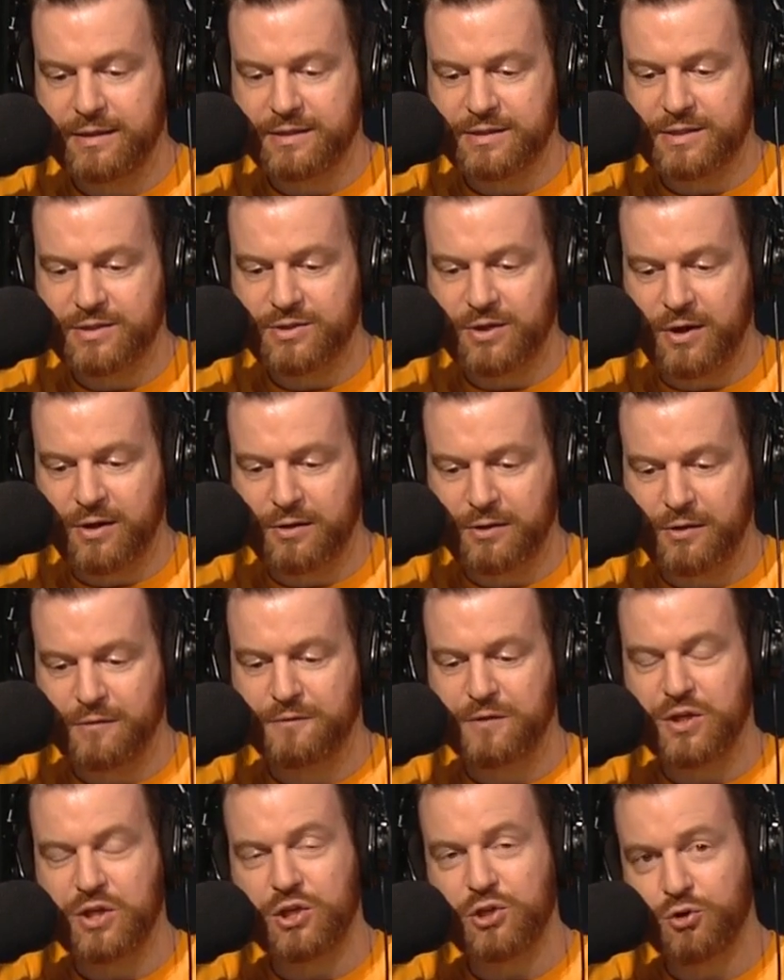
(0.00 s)
and is a daughter
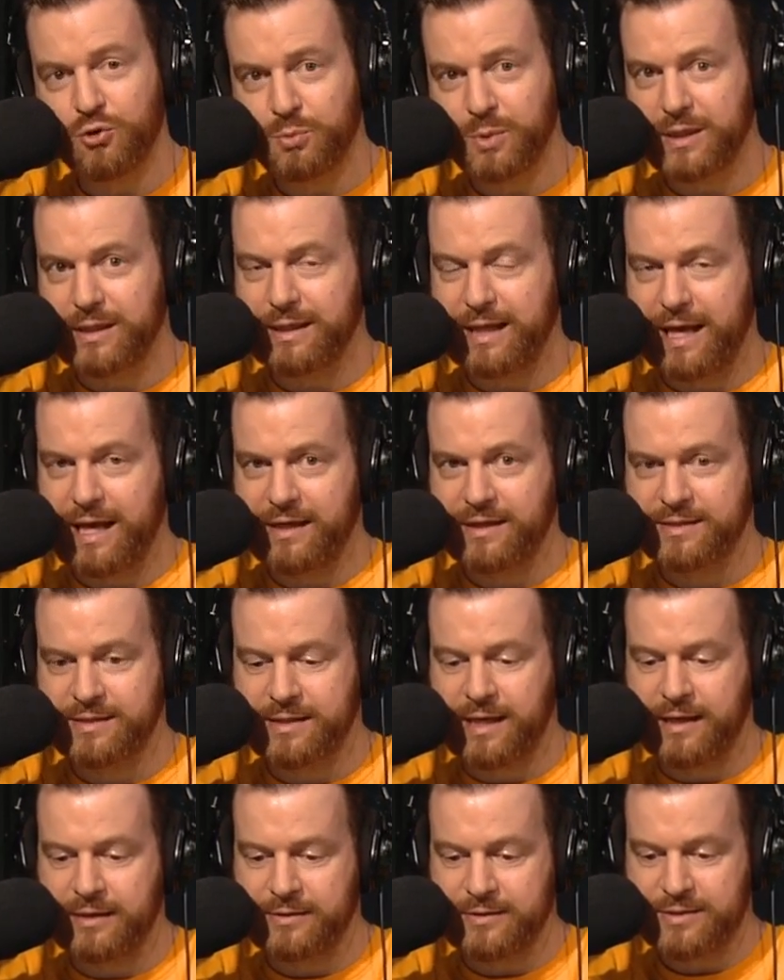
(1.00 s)
of Cuban
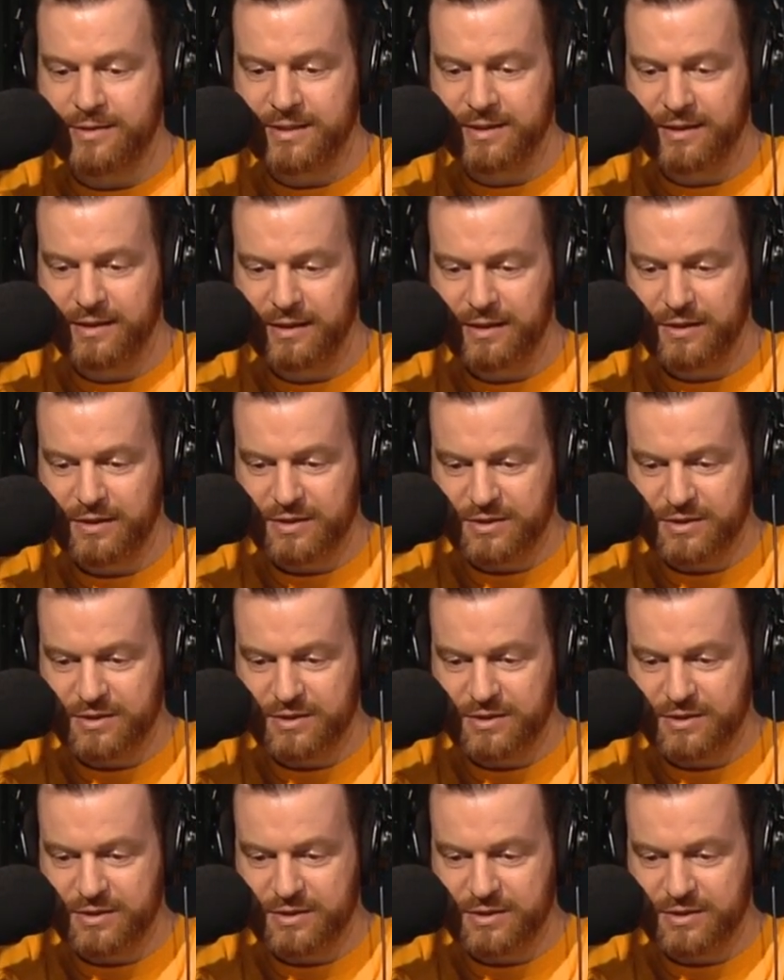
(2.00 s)
exiles.